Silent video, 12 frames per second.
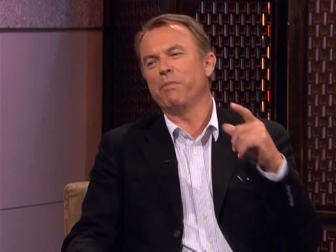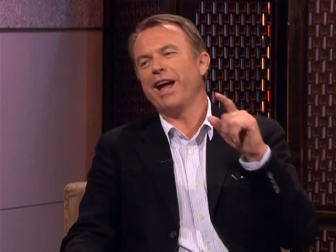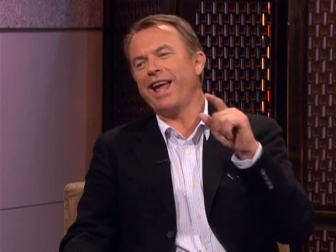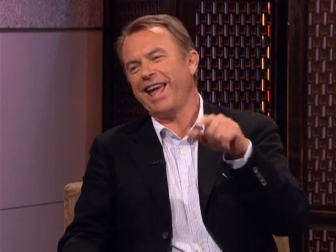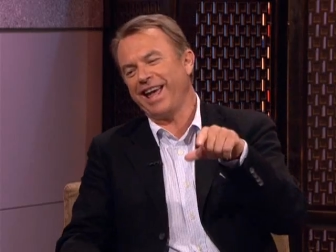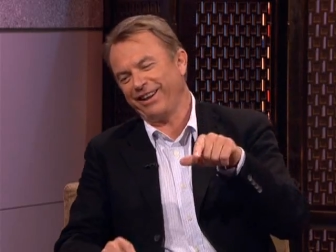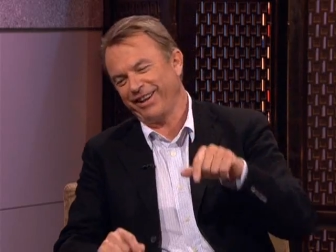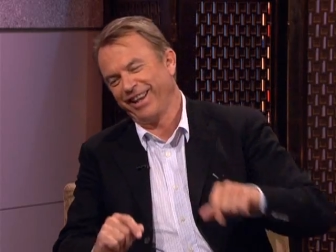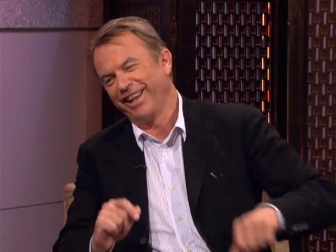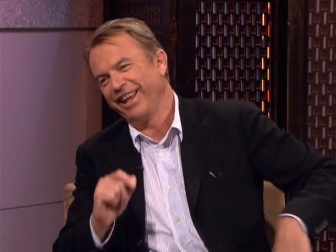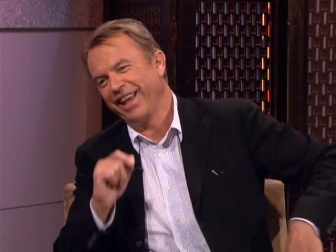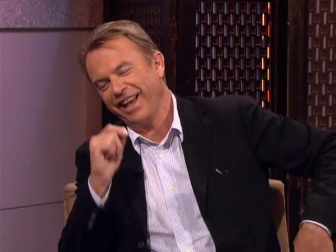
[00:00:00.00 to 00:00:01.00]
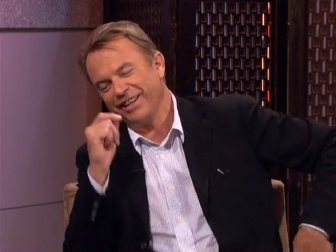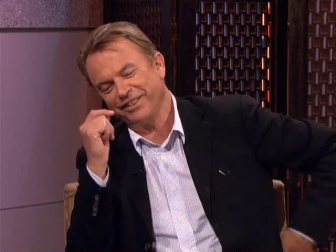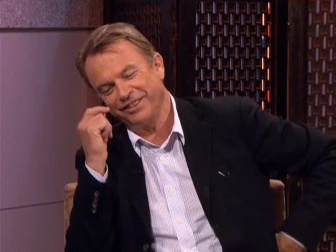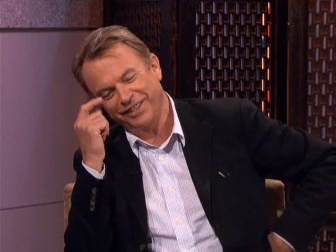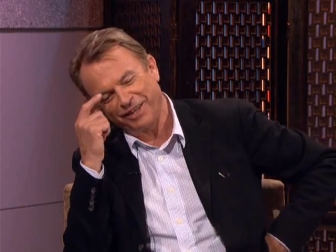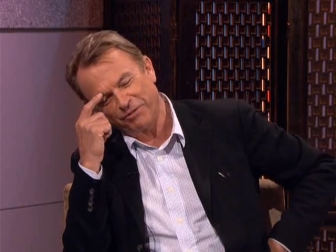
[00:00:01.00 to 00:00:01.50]
my hat, as
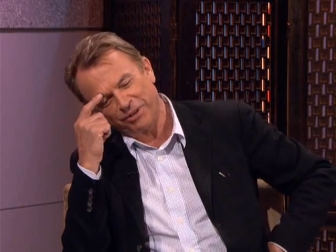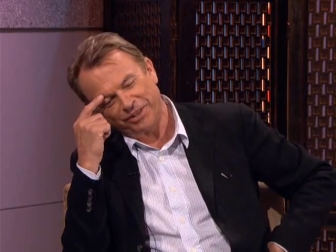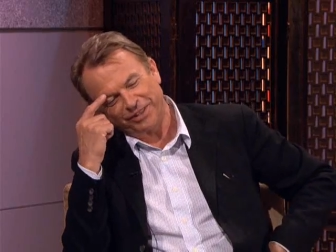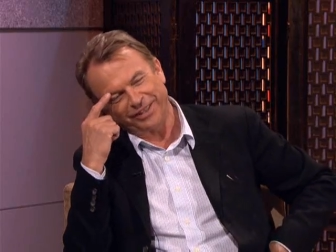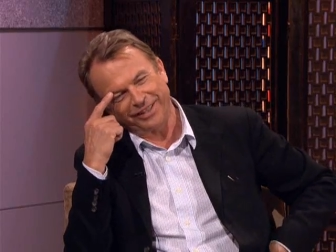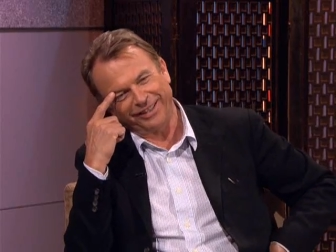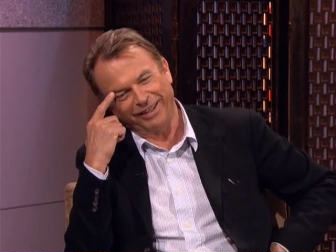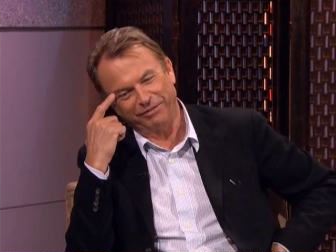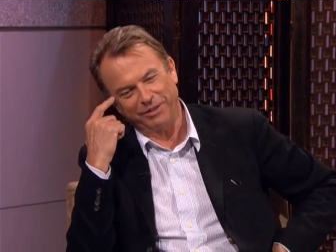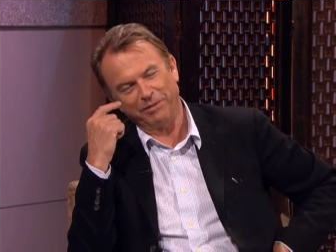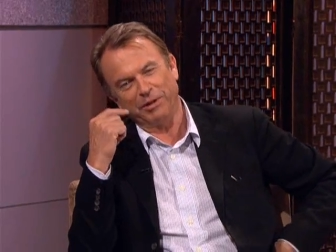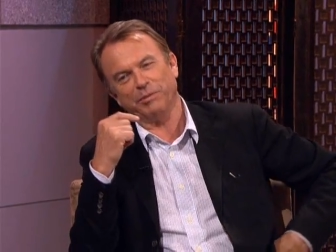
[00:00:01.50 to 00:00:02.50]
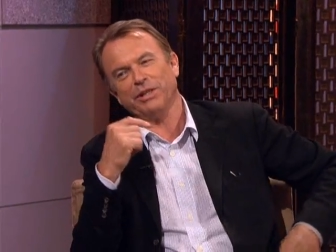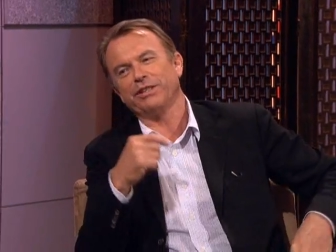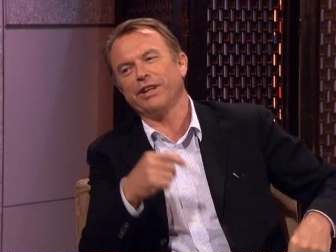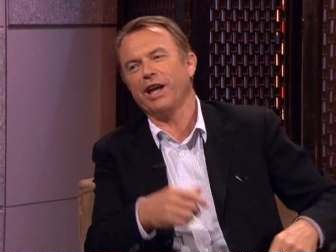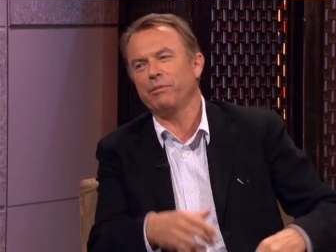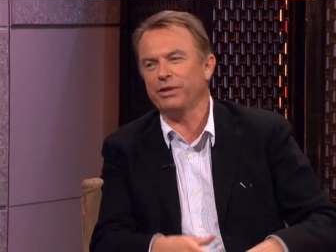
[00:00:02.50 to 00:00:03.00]
you see, was left something to be
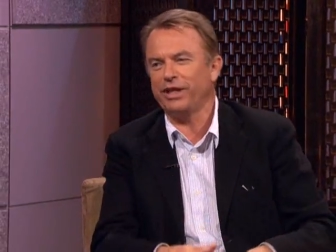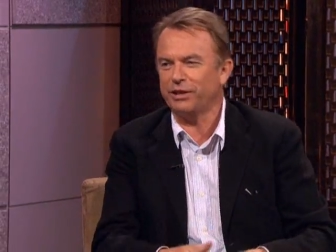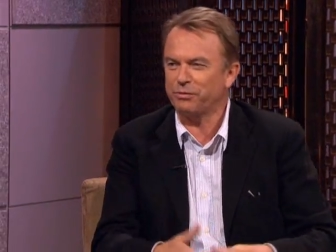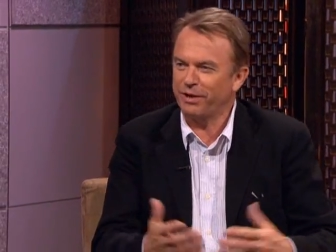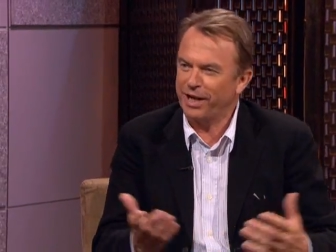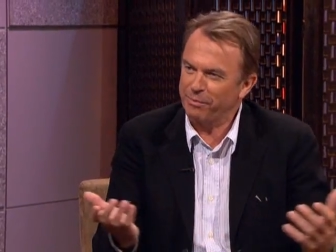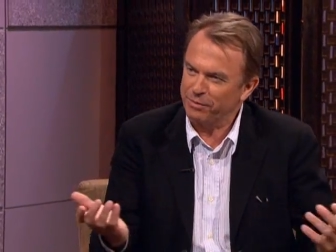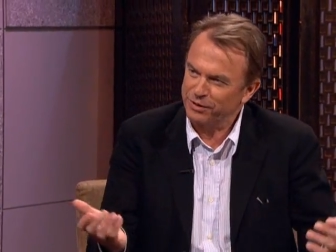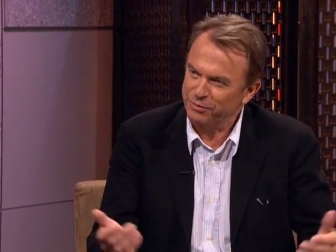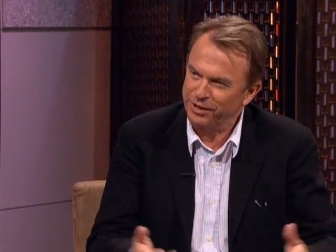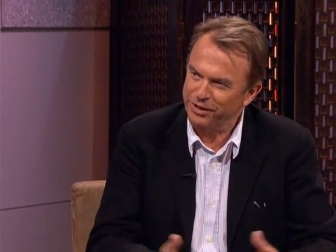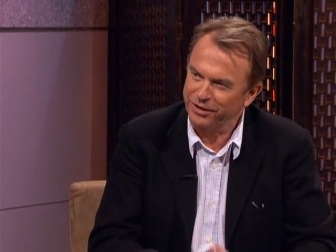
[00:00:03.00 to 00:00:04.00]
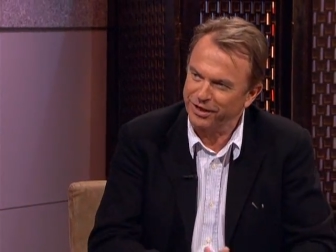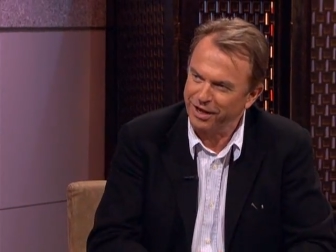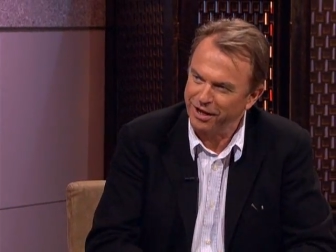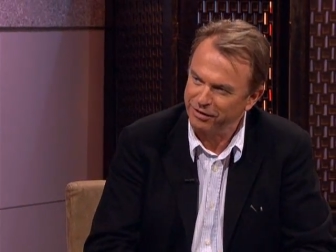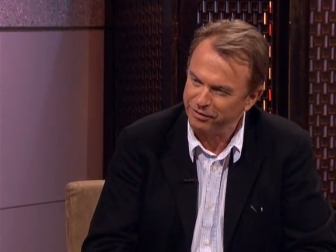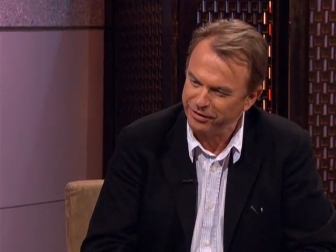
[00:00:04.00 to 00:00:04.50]
desired, but that's what happens when you're a
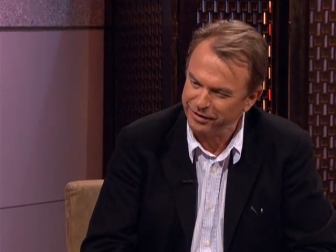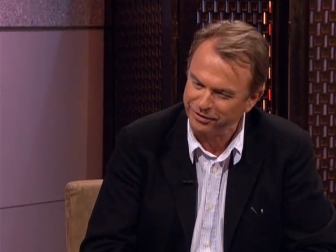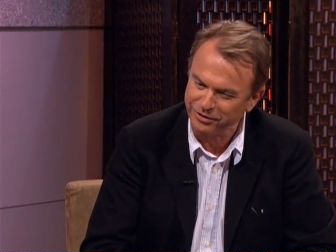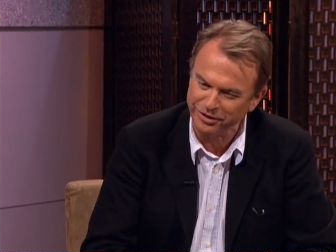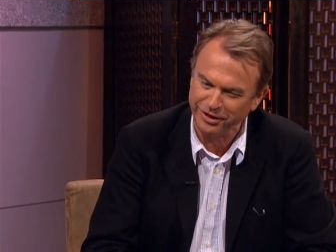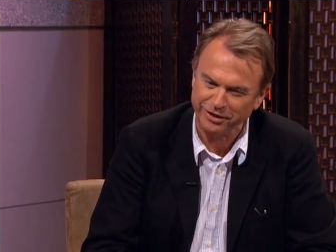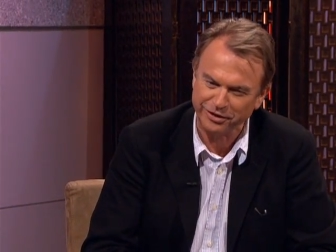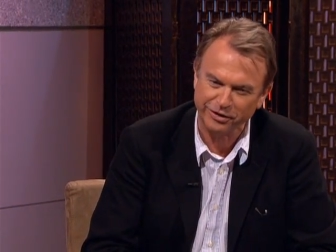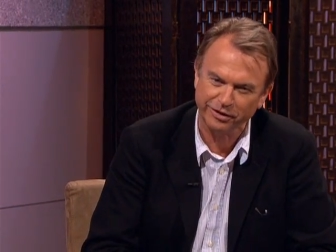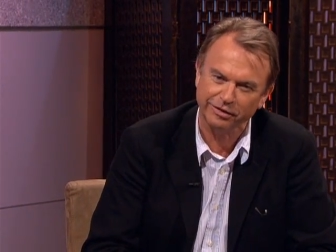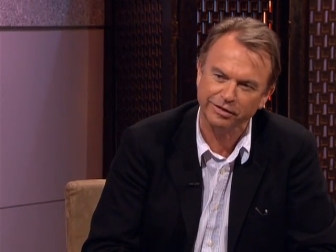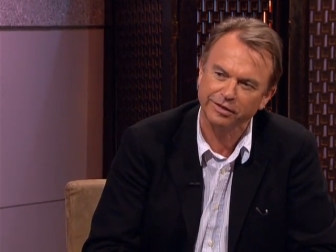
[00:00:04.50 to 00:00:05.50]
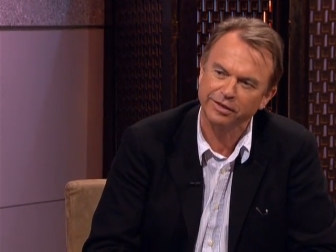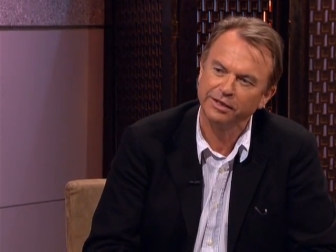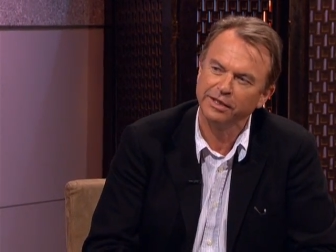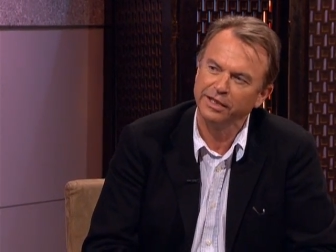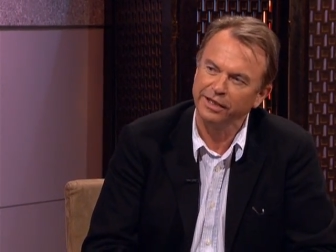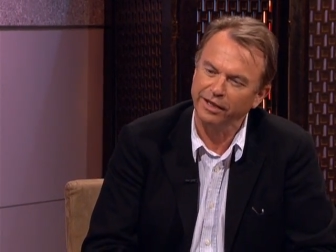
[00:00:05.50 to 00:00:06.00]
cardinal in the church, you know.
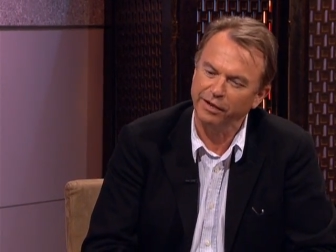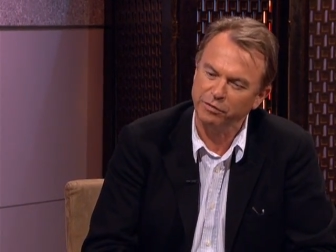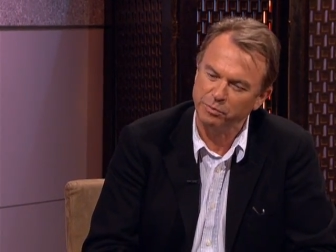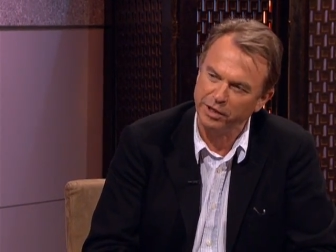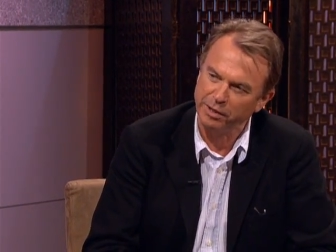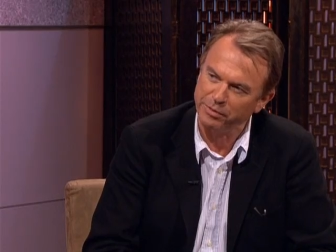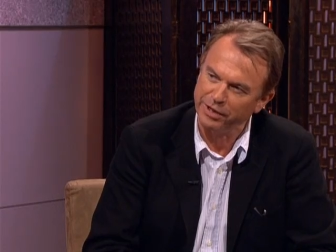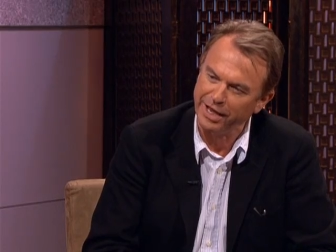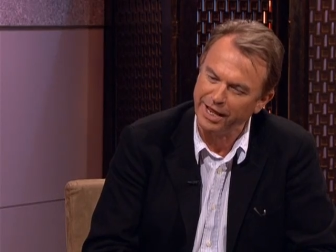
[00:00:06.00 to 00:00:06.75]
You have to put up with the